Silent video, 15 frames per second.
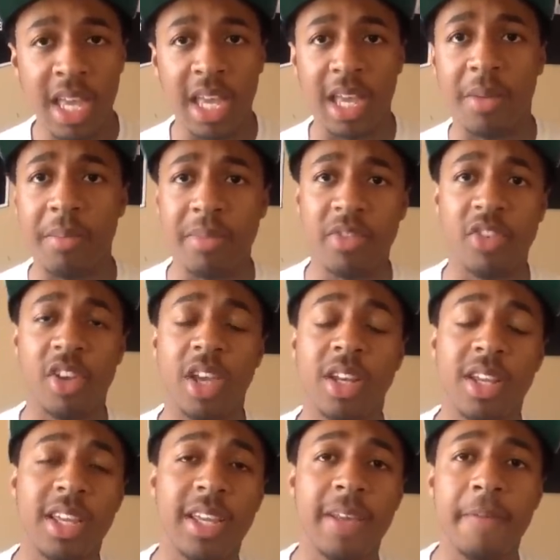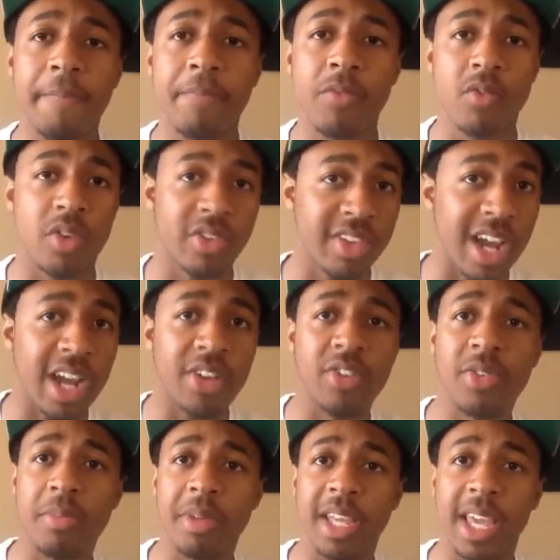MJD retires
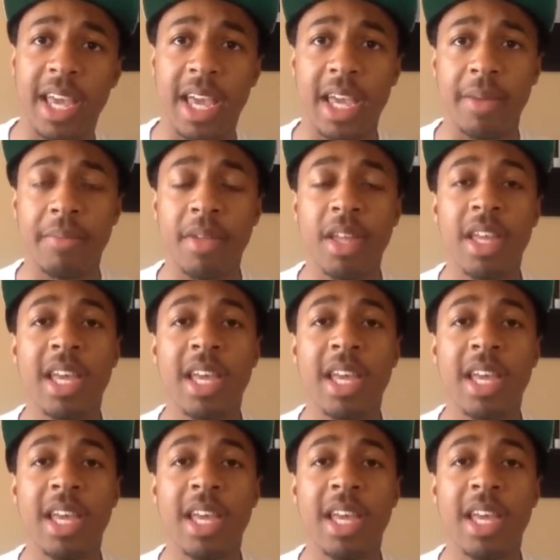from the game.